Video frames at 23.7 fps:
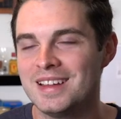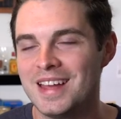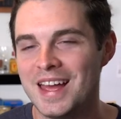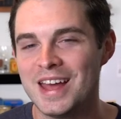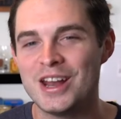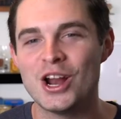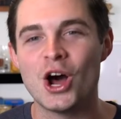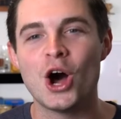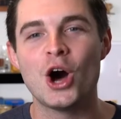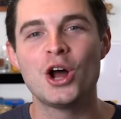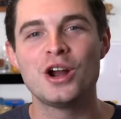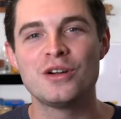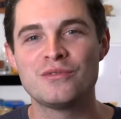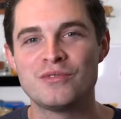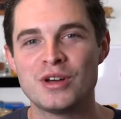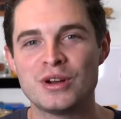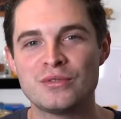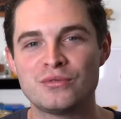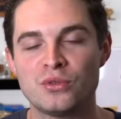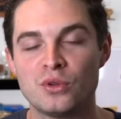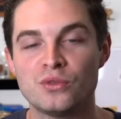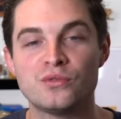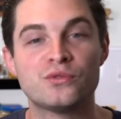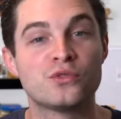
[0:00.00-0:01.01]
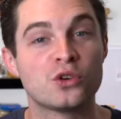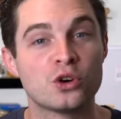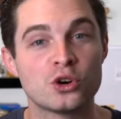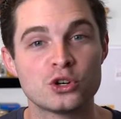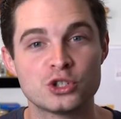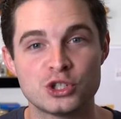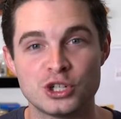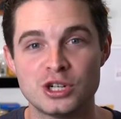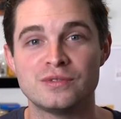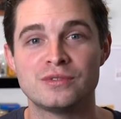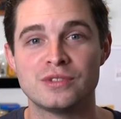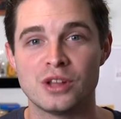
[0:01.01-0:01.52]
an uneventful
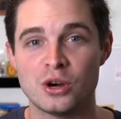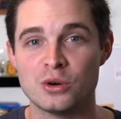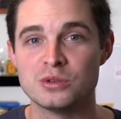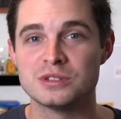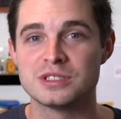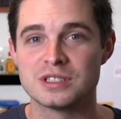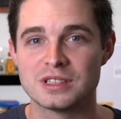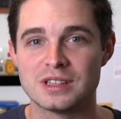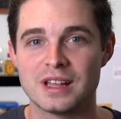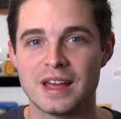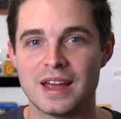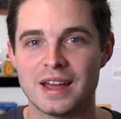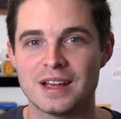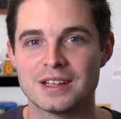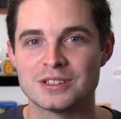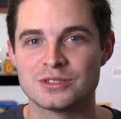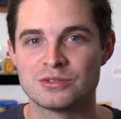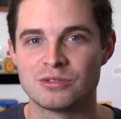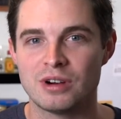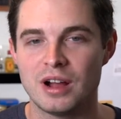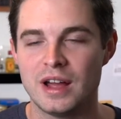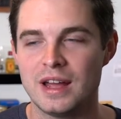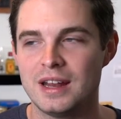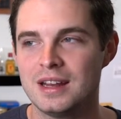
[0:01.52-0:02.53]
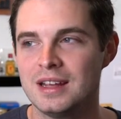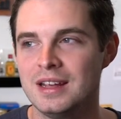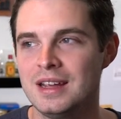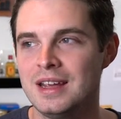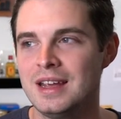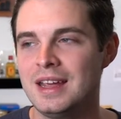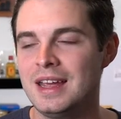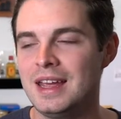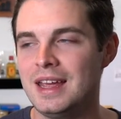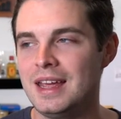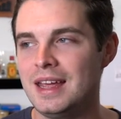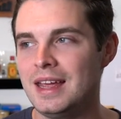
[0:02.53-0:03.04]
version of those things, right?
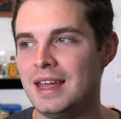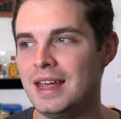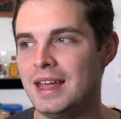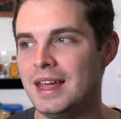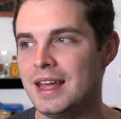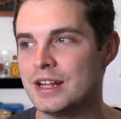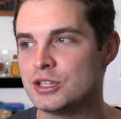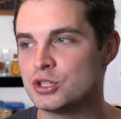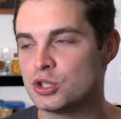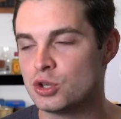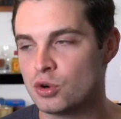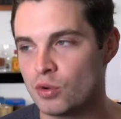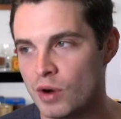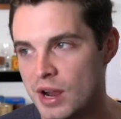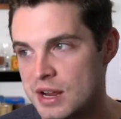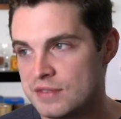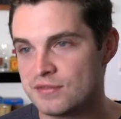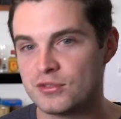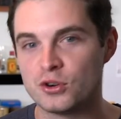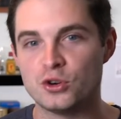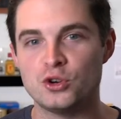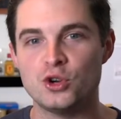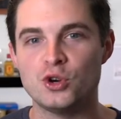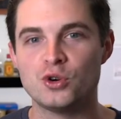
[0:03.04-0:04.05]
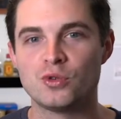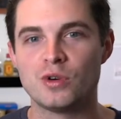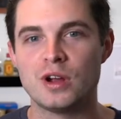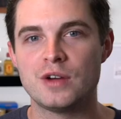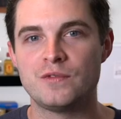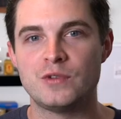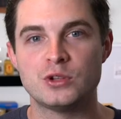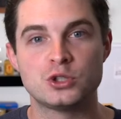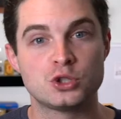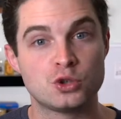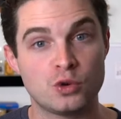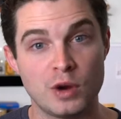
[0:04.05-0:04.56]
It's great for New
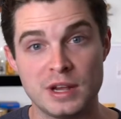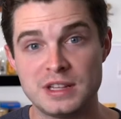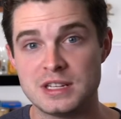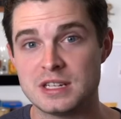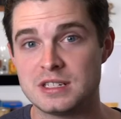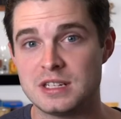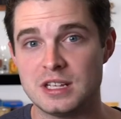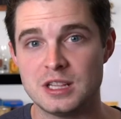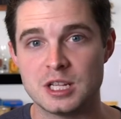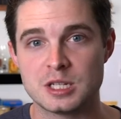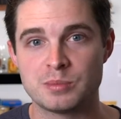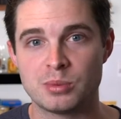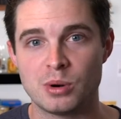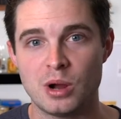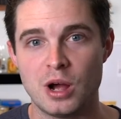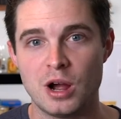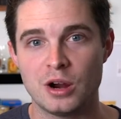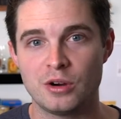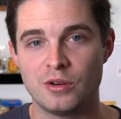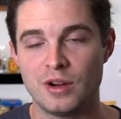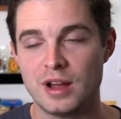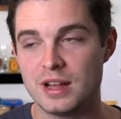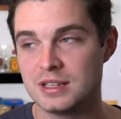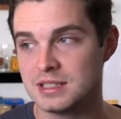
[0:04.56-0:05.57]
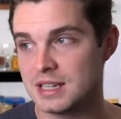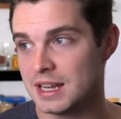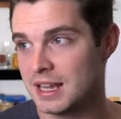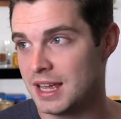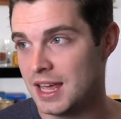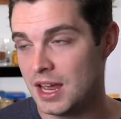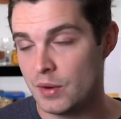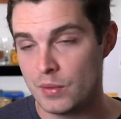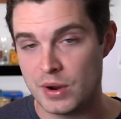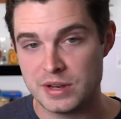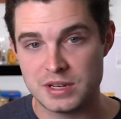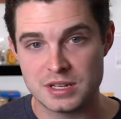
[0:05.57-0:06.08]
Riff. It's great to see this progress. I
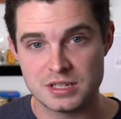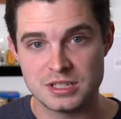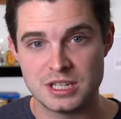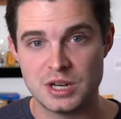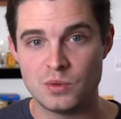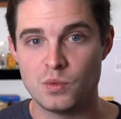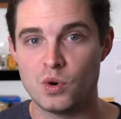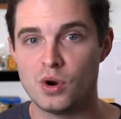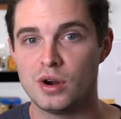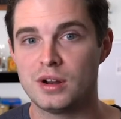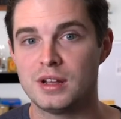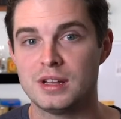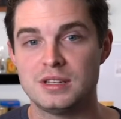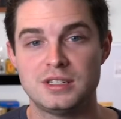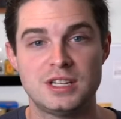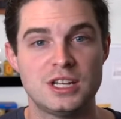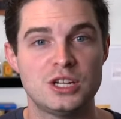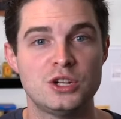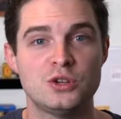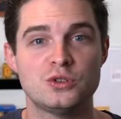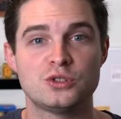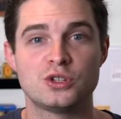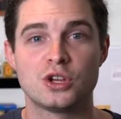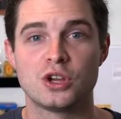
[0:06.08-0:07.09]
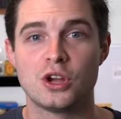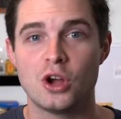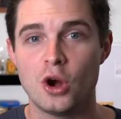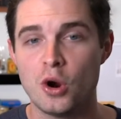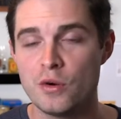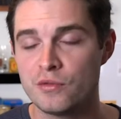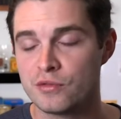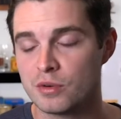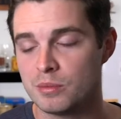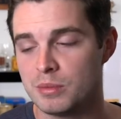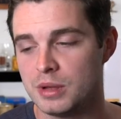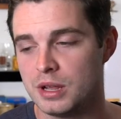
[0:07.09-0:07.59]
can't wait to see where it continues to
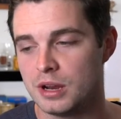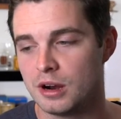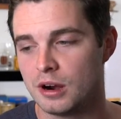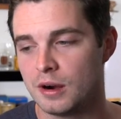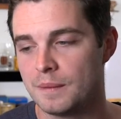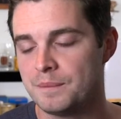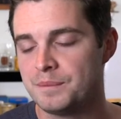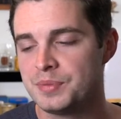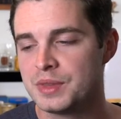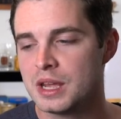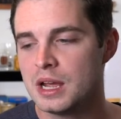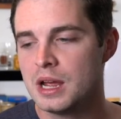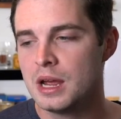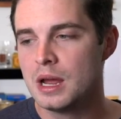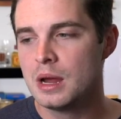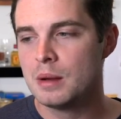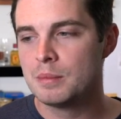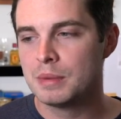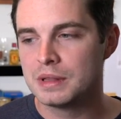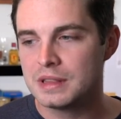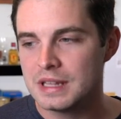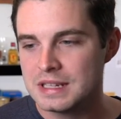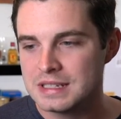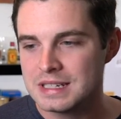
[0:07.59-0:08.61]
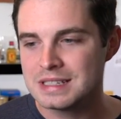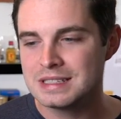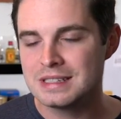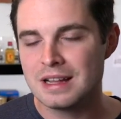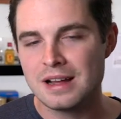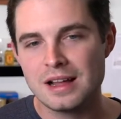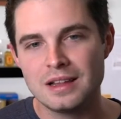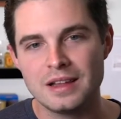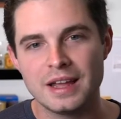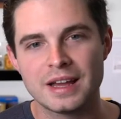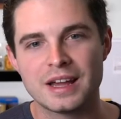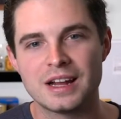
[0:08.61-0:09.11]
go from here. But this is
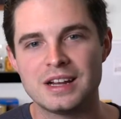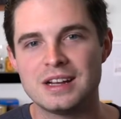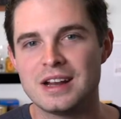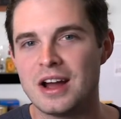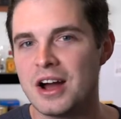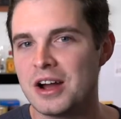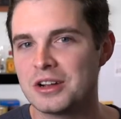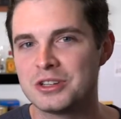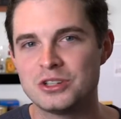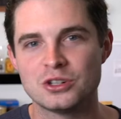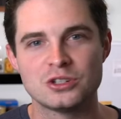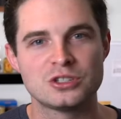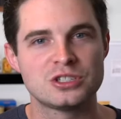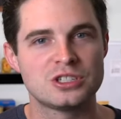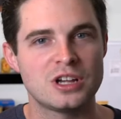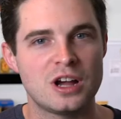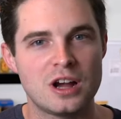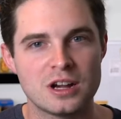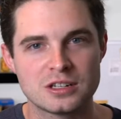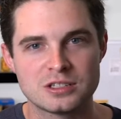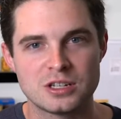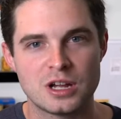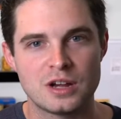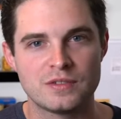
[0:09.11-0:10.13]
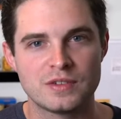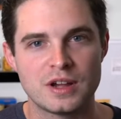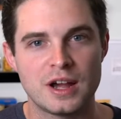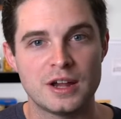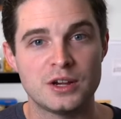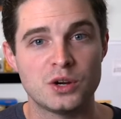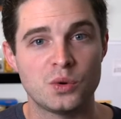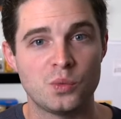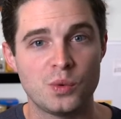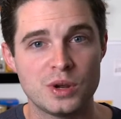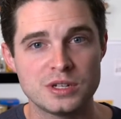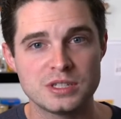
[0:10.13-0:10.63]
not like a knock your socks off
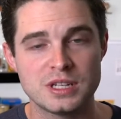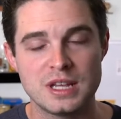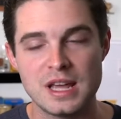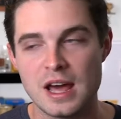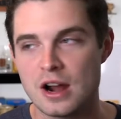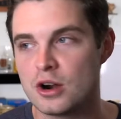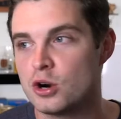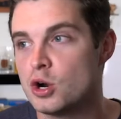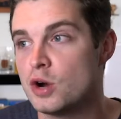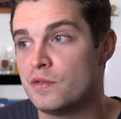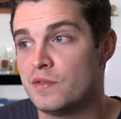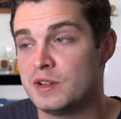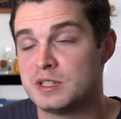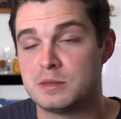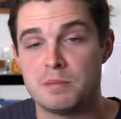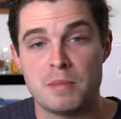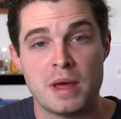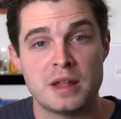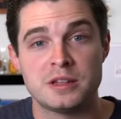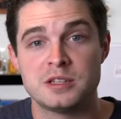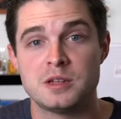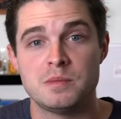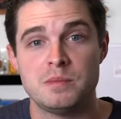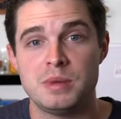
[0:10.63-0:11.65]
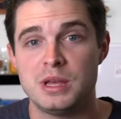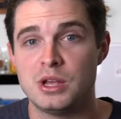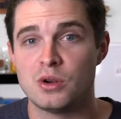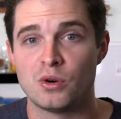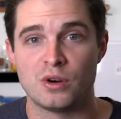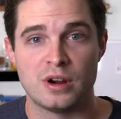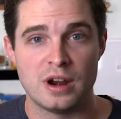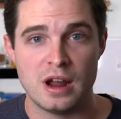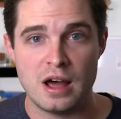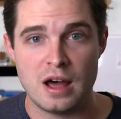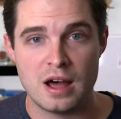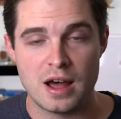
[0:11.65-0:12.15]
kind of whiskey. I don't know if it's meant to be or
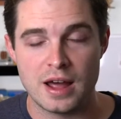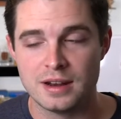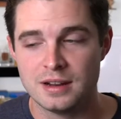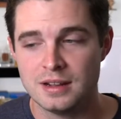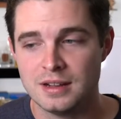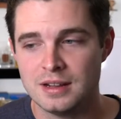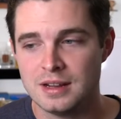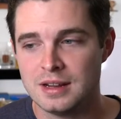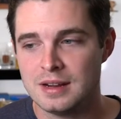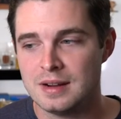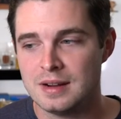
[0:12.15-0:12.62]
not,